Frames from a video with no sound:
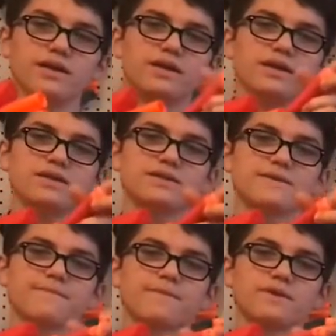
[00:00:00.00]

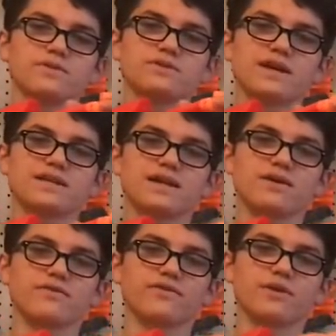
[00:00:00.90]
Easy. You take
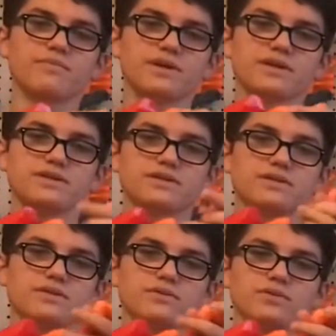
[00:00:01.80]
down the front piece.
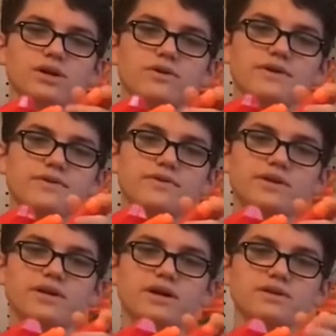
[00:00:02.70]
You load in
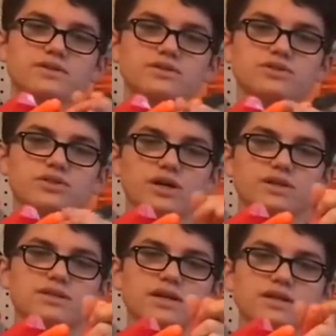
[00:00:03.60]
3 darts,
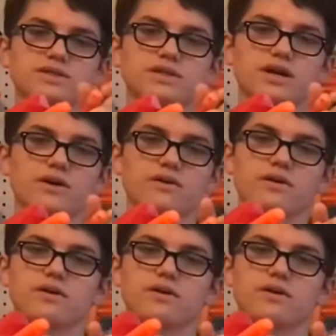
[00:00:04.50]
just like so.